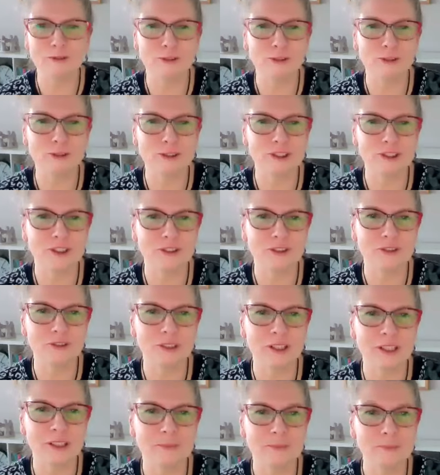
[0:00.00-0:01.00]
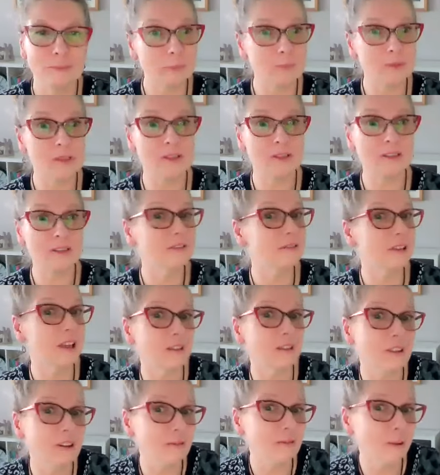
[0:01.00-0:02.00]
forward to perhaps
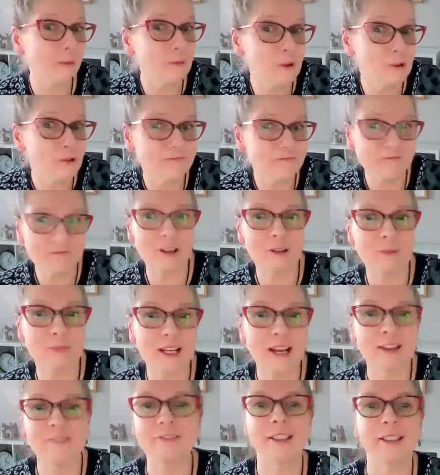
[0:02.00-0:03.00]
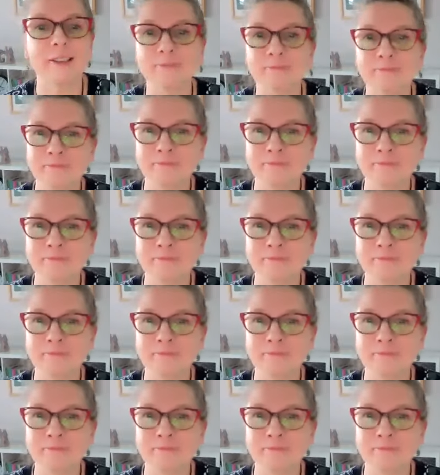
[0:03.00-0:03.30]
hearing from you. That'd be lovely.